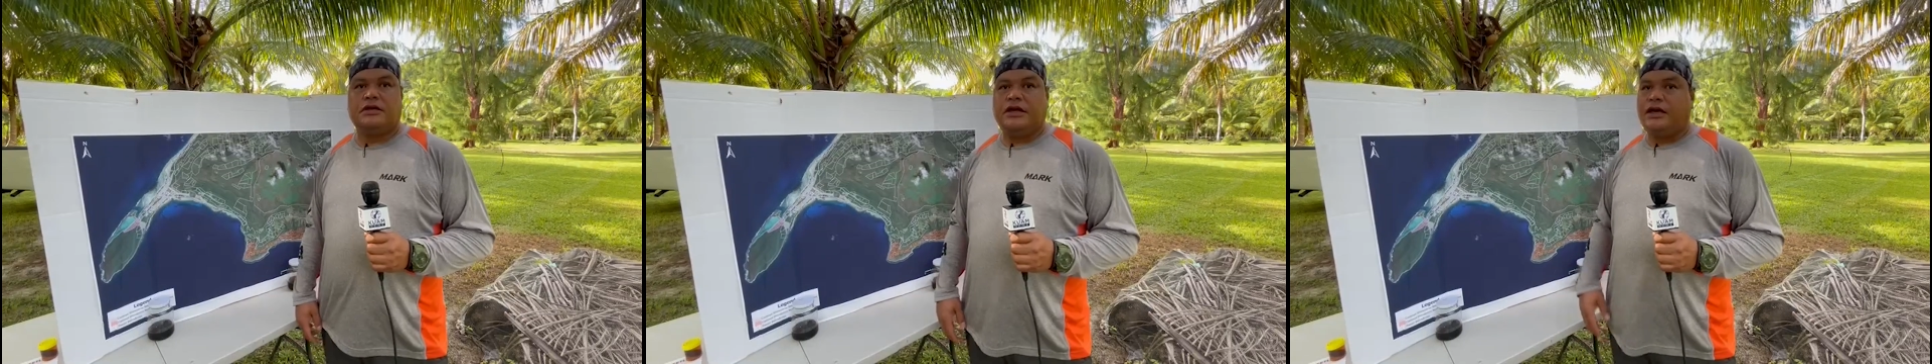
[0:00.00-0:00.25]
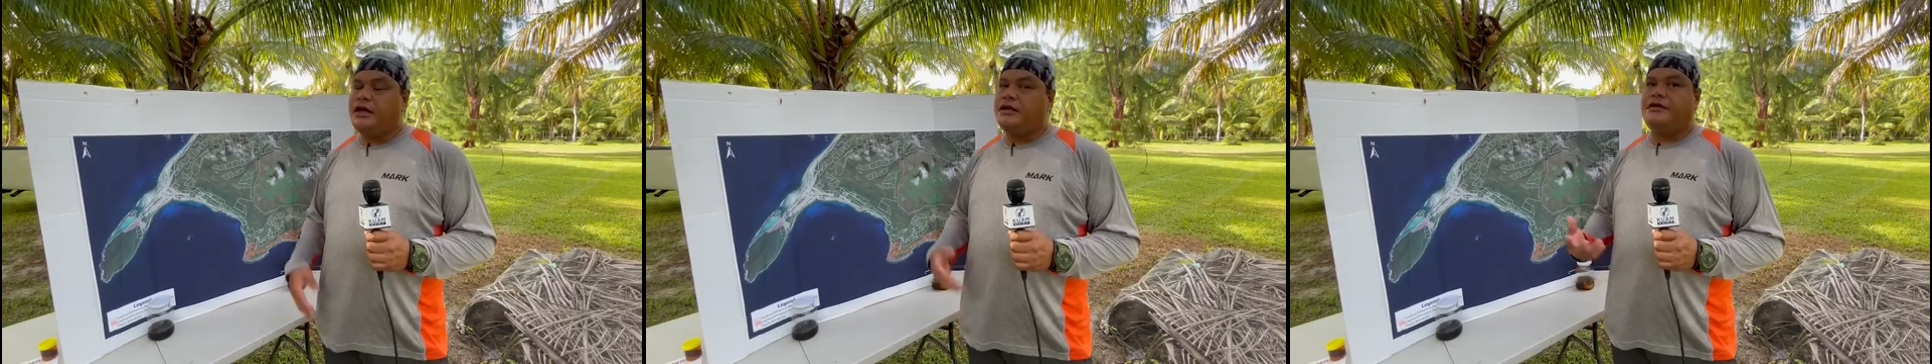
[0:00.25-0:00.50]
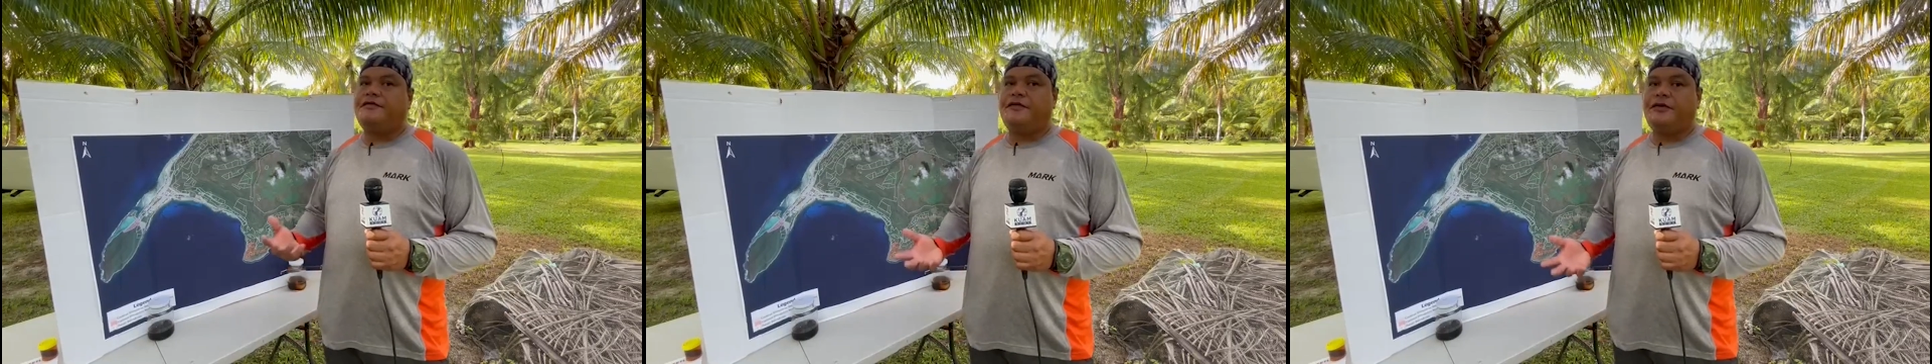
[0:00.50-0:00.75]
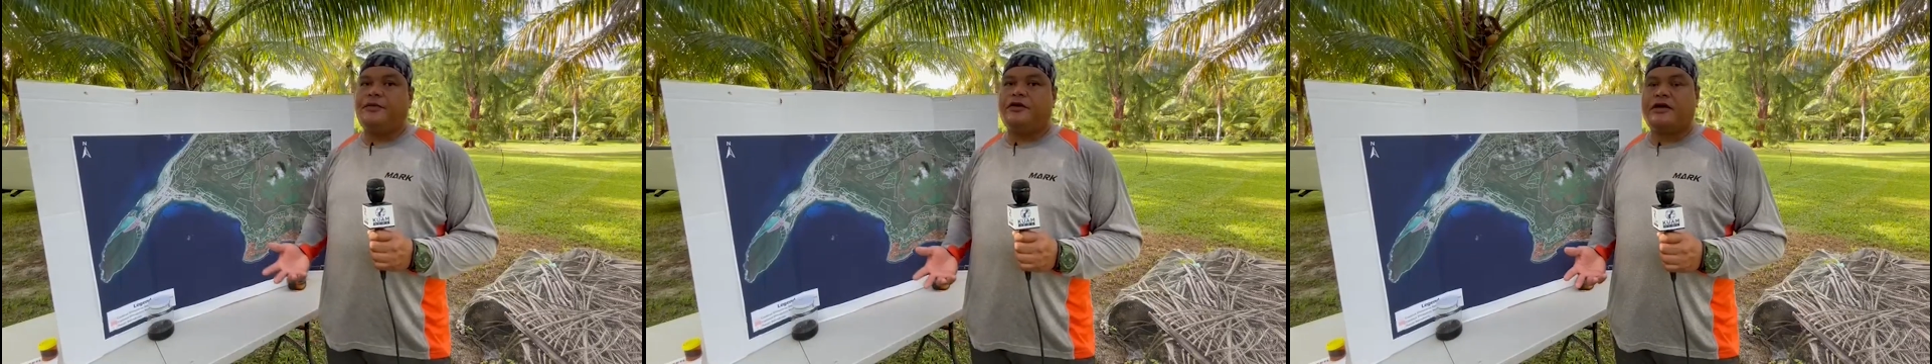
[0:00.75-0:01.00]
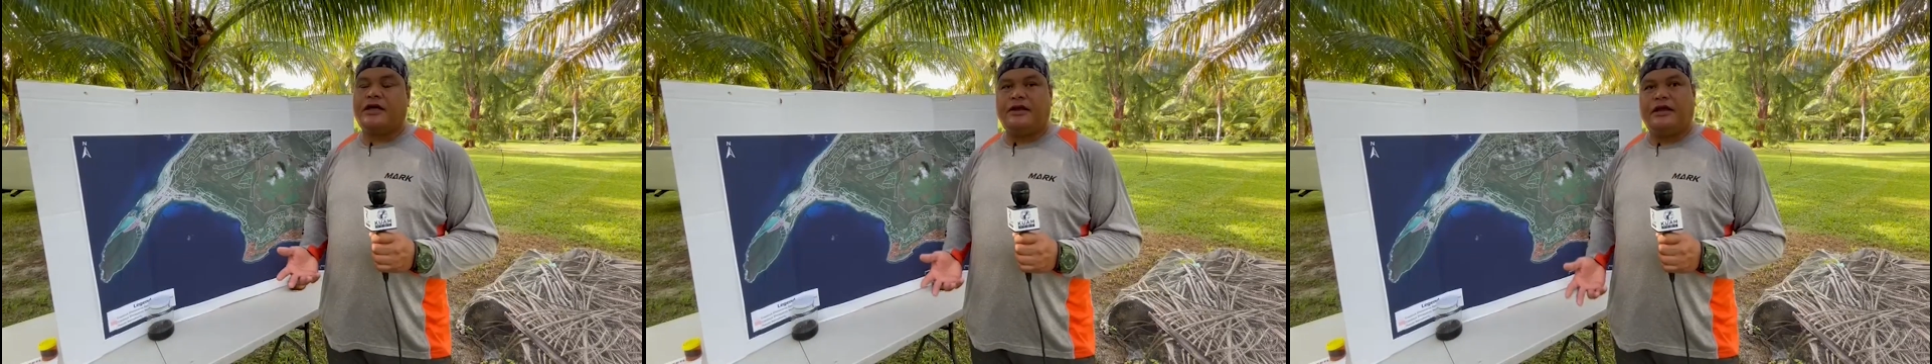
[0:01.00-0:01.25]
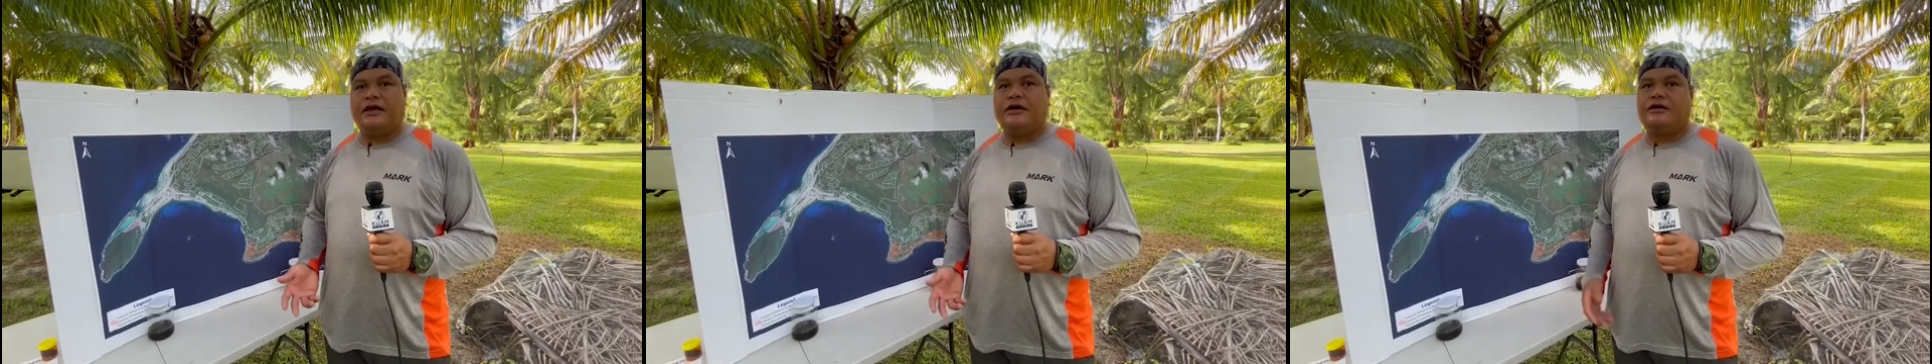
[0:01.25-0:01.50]
and a female can
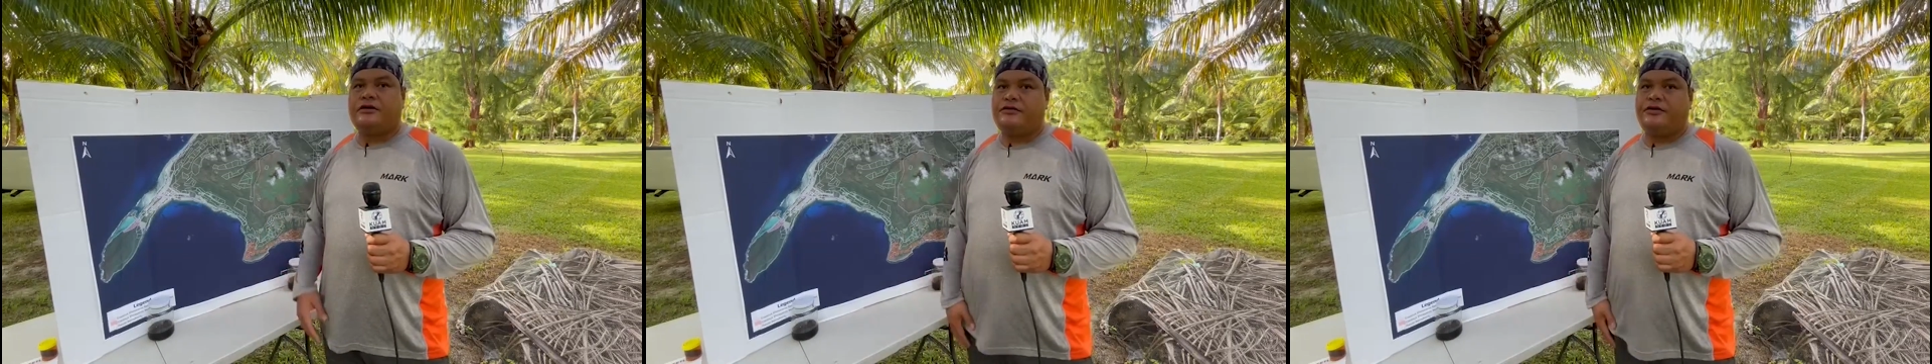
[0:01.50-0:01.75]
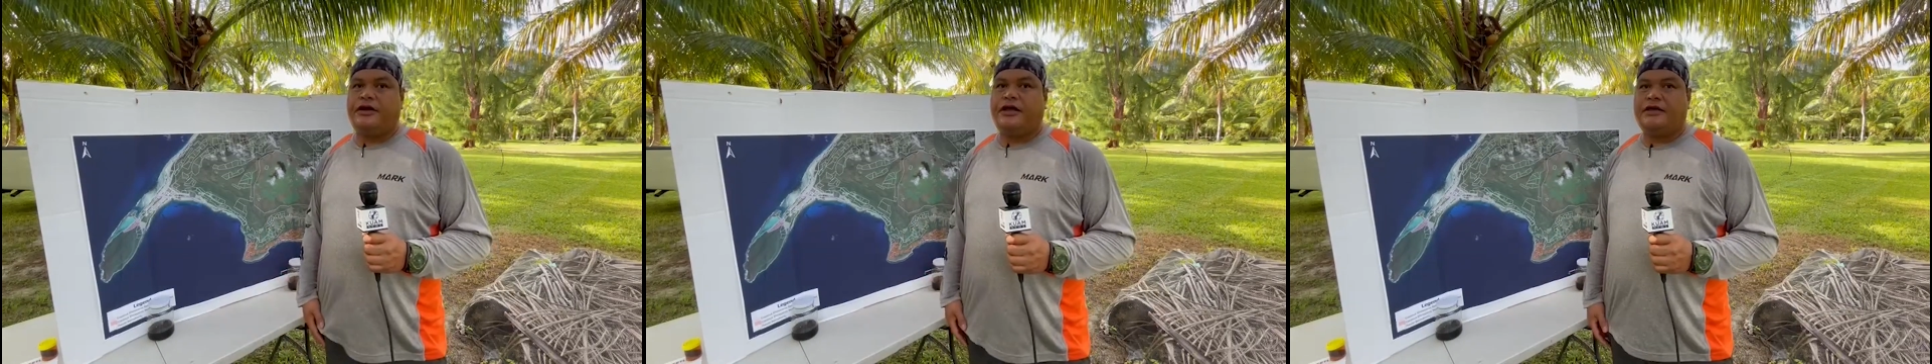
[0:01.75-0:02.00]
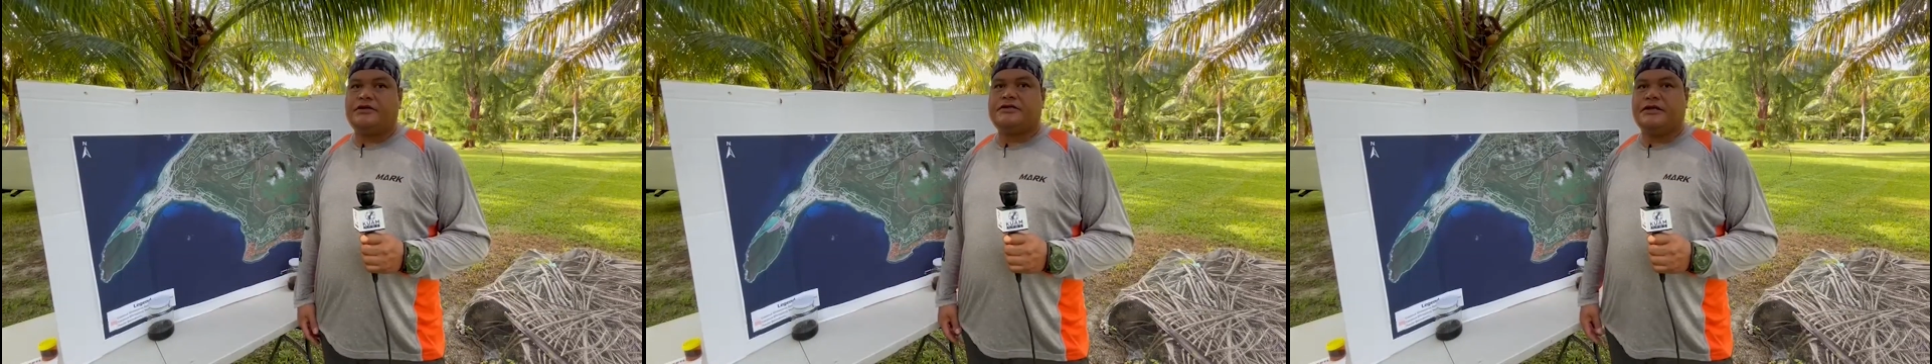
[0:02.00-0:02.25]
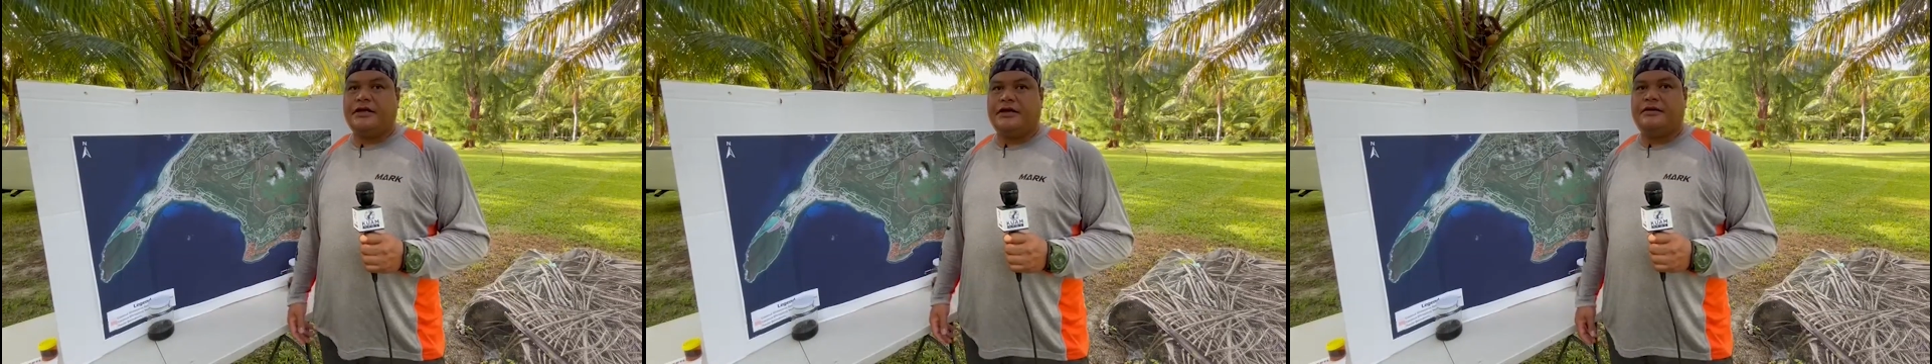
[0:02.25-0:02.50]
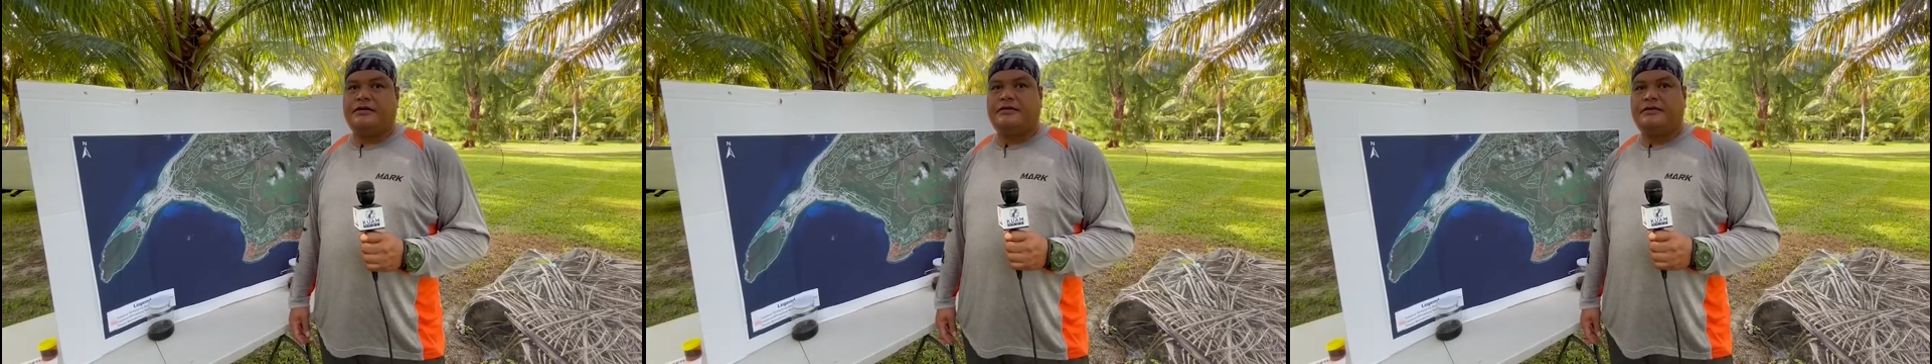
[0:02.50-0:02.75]
lay a 100 eggs a day.